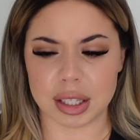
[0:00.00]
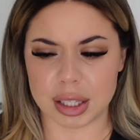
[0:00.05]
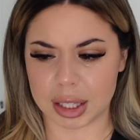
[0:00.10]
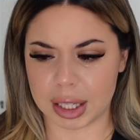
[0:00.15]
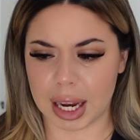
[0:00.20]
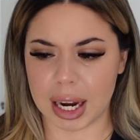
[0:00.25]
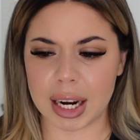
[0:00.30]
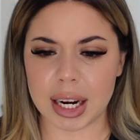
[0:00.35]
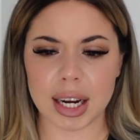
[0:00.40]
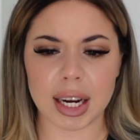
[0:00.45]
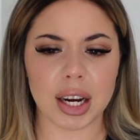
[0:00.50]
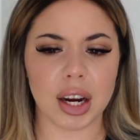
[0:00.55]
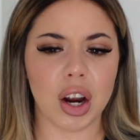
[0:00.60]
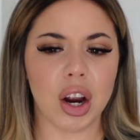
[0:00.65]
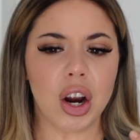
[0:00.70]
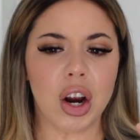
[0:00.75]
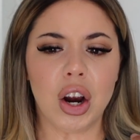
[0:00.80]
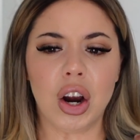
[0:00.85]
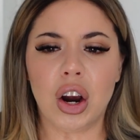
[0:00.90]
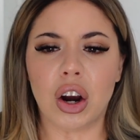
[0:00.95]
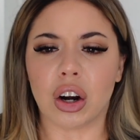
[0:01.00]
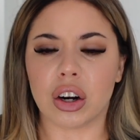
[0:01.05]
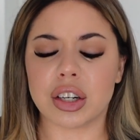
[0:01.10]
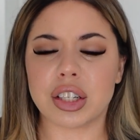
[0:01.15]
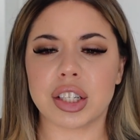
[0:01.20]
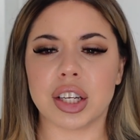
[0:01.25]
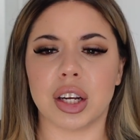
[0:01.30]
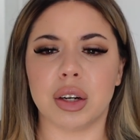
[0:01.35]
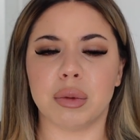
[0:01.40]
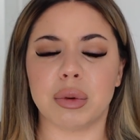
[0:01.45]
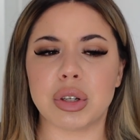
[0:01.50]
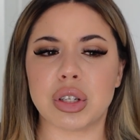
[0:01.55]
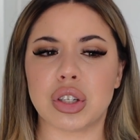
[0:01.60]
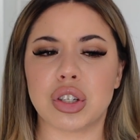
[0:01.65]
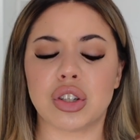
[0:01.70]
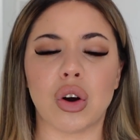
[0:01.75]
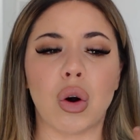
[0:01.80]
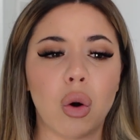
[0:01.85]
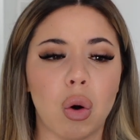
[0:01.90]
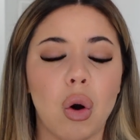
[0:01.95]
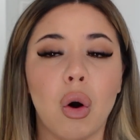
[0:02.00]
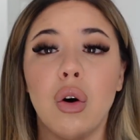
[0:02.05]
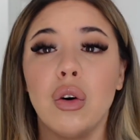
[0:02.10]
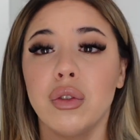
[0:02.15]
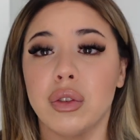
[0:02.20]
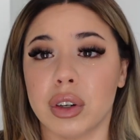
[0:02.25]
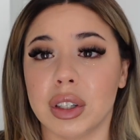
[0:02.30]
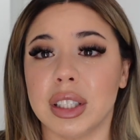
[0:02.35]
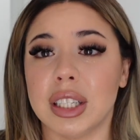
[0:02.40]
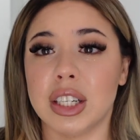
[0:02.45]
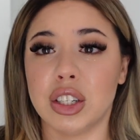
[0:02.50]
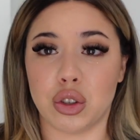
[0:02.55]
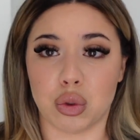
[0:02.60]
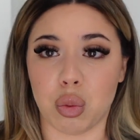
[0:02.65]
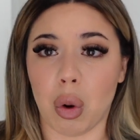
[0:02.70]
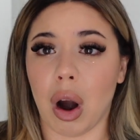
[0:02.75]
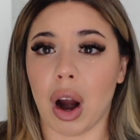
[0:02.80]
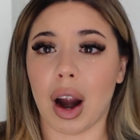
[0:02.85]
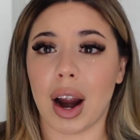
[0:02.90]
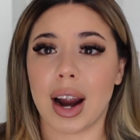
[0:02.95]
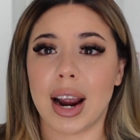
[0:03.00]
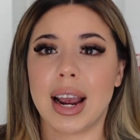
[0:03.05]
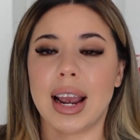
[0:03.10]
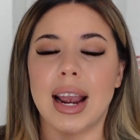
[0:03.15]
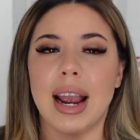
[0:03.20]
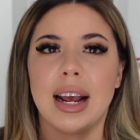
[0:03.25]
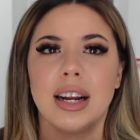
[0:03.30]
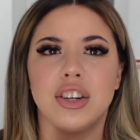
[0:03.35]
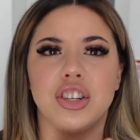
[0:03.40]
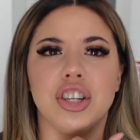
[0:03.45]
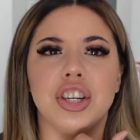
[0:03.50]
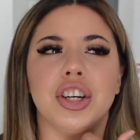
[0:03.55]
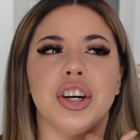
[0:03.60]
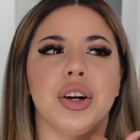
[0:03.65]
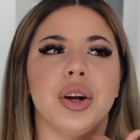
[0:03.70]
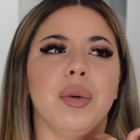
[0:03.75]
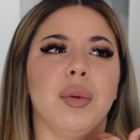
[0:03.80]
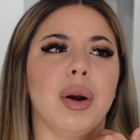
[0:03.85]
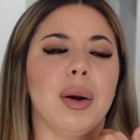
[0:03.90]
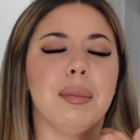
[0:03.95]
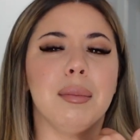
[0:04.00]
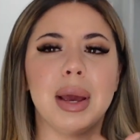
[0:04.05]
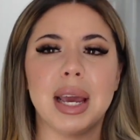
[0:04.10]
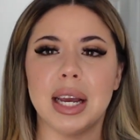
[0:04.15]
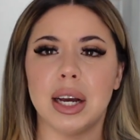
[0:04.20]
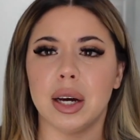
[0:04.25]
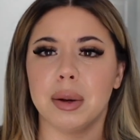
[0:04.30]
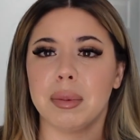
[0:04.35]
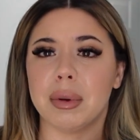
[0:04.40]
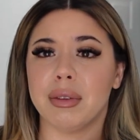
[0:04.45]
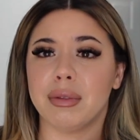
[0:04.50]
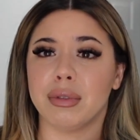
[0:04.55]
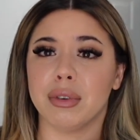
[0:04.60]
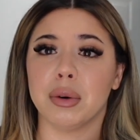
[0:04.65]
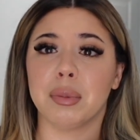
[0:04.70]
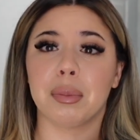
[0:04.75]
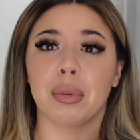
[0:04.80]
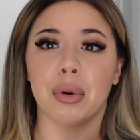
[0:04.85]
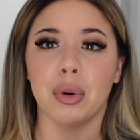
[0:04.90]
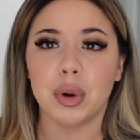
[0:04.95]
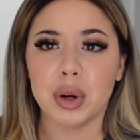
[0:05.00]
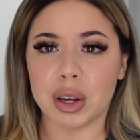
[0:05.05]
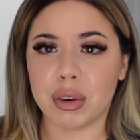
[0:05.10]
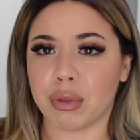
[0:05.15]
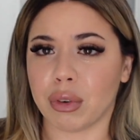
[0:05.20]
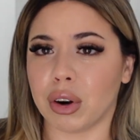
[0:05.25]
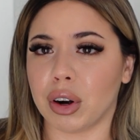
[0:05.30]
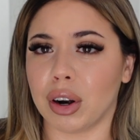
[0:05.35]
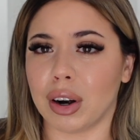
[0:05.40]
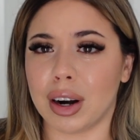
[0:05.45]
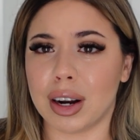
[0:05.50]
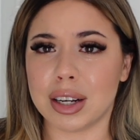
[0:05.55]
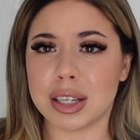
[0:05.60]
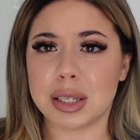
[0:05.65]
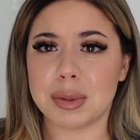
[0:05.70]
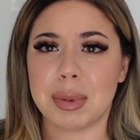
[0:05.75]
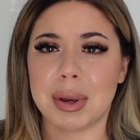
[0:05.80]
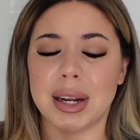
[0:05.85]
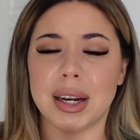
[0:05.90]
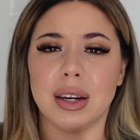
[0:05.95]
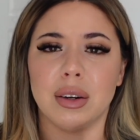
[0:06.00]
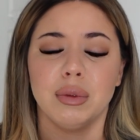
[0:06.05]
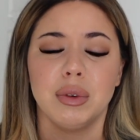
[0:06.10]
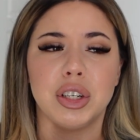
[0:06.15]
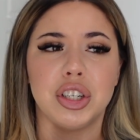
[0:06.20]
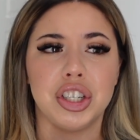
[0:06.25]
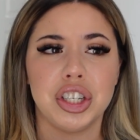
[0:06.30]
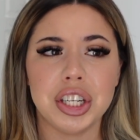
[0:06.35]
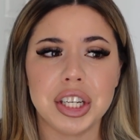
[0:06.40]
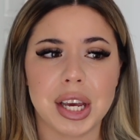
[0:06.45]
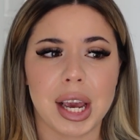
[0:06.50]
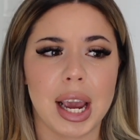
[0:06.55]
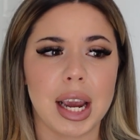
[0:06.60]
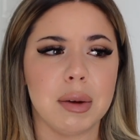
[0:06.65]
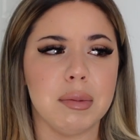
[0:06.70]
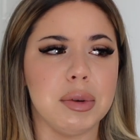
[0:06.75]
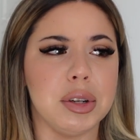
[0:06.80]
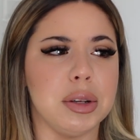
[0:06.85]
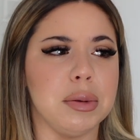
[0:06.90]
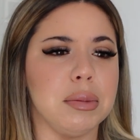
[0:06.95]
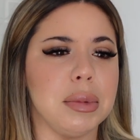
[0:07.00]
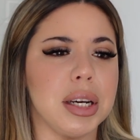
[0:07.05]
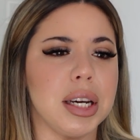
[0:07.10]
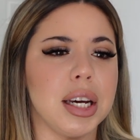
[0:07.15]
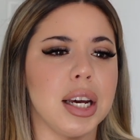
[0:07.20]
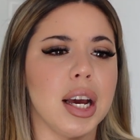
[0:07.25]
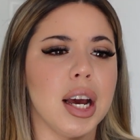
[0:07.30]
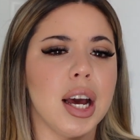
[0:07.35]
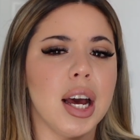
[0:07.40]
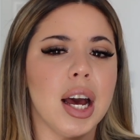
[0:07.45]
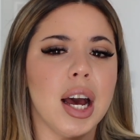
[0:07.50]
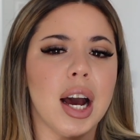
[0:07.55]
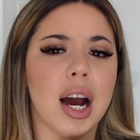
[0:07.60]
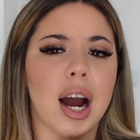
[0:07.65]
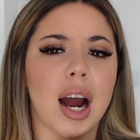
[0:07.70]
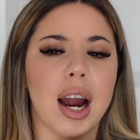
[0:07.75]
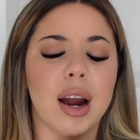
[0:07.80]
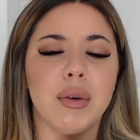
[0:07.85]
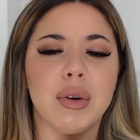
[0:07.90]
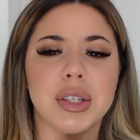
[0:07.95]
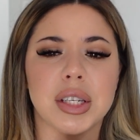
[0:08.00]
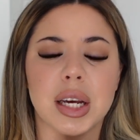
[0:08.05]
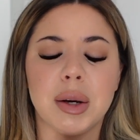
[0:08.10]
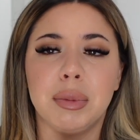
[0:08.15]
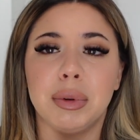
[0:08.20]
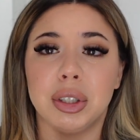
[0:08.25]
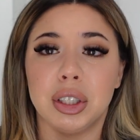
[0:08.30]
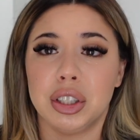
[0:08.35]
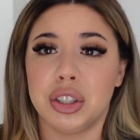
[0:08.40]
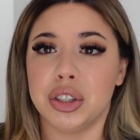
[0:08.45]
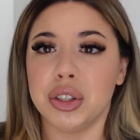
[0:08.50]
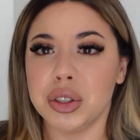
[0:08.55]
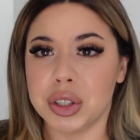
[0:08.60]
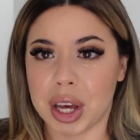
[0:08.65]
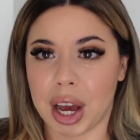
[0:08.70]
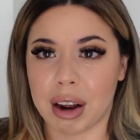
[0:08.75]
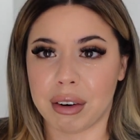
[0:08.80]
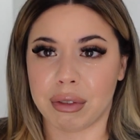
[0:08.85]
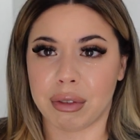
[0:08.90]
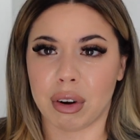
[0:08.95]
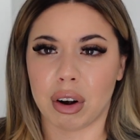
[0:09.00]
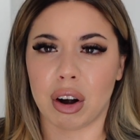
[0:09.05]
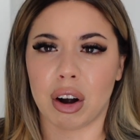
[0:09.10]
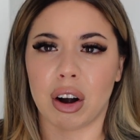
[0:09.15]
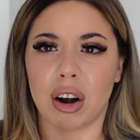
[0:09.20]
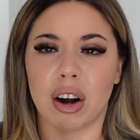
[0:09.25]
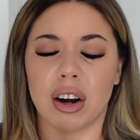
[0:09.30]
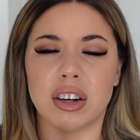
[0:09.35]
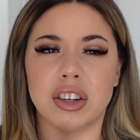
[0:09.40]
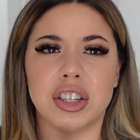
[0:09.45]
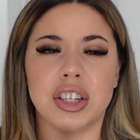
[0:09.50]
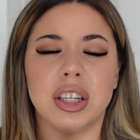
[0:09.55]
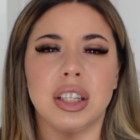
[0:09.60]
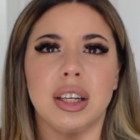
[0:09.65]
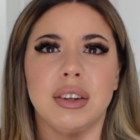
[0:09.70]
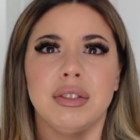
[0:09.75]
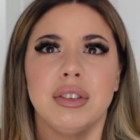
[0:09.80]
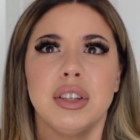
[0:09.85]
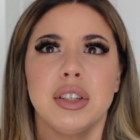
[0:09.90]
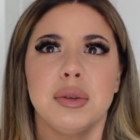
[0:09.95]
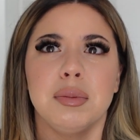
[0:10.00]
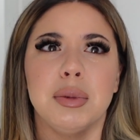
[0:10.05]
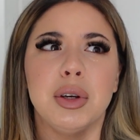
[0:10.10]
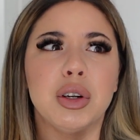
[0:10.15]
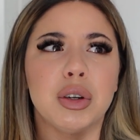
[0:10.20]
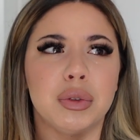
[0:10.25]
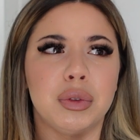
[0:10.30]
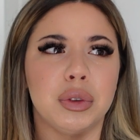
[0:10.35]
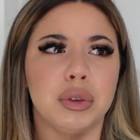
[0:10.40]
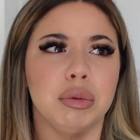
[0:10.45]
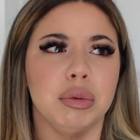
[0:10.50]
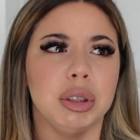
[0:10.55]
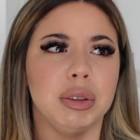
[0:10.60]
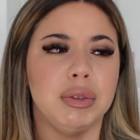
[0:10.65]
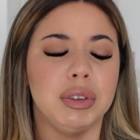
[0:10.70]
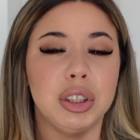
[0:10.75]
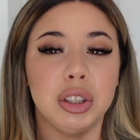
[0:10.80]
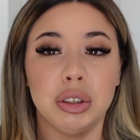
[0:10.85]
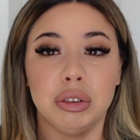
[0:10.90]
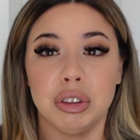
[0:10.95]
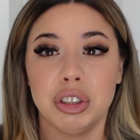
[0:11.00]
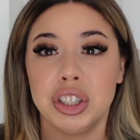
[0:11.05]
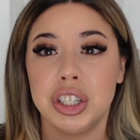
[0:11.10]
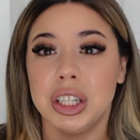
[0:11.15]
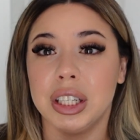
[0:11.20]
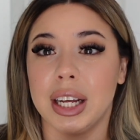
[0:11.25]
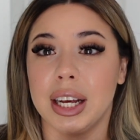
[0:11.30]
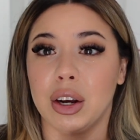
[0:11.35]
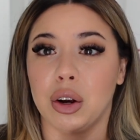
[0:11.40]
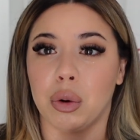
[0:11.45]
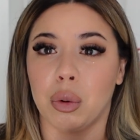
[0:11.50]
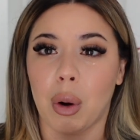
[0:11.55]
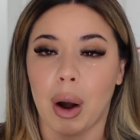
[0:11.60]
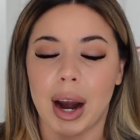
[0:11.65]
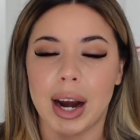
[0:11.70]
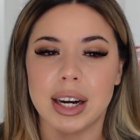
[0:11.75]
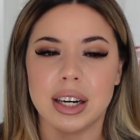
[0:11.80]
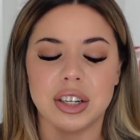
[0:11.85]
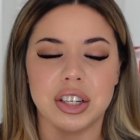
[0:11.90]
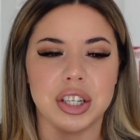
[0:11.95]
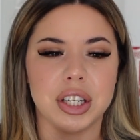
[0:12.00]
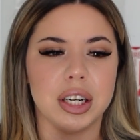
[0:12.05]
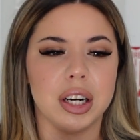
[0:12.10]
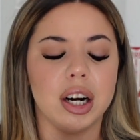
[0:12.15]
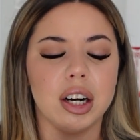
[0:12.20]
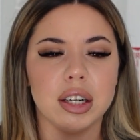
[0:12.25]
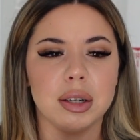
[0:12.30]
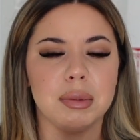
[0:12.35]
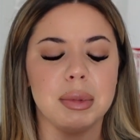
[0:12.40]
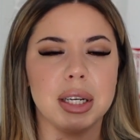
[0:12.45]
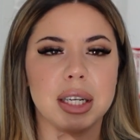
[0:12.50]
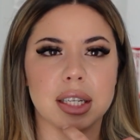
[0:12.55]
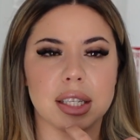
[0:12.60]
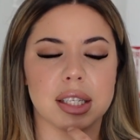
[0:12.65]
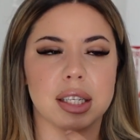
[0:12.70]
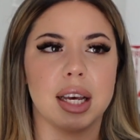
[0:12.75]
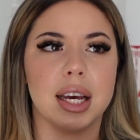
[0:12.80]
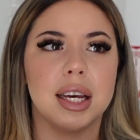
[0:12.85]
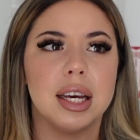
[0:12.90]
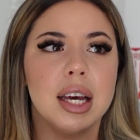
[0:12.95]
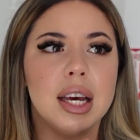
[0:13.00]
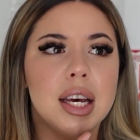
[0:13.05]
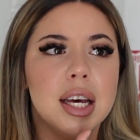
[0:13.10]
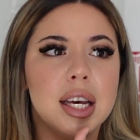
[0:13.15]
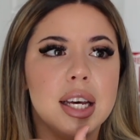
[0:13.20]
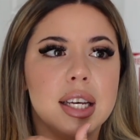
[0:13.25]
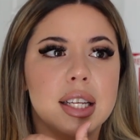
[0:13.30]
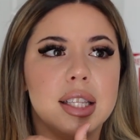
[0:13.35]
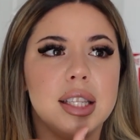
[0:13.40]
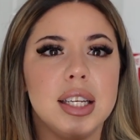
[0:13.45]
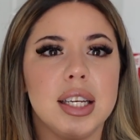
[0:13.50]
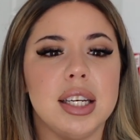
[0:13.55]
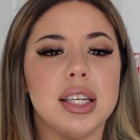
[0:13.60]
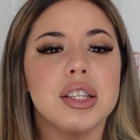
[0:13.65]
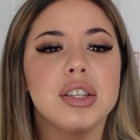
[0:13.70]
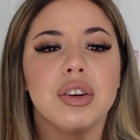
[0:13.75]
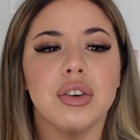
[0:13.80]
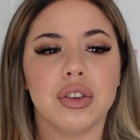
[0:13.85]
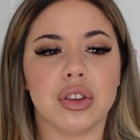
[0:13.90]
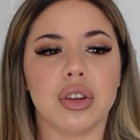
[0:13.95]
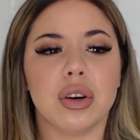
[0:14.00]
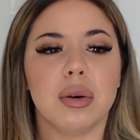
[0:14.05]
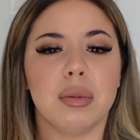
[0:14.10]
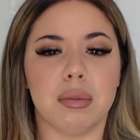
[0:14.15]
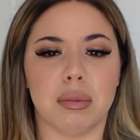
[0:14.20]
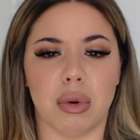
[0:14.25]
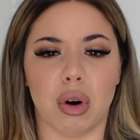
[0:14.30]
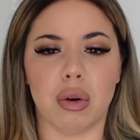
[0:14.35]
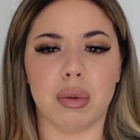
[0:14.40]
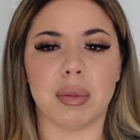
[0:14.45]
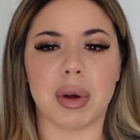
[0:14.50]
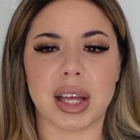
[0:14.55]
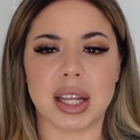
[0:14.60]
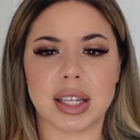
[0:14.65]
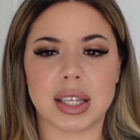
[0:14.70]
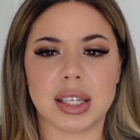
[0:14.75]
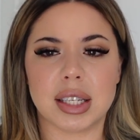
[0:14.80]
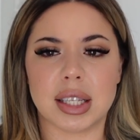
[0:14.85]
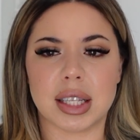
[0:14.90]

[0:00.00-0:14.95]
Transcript: lady, her skin was so overly dry and she couldn't wear makeup and feel pretty for her husband. And when she came to me, I was able to do that for her, and she left this beautiful review and she like cried and she hugged me. It's like, these are the moments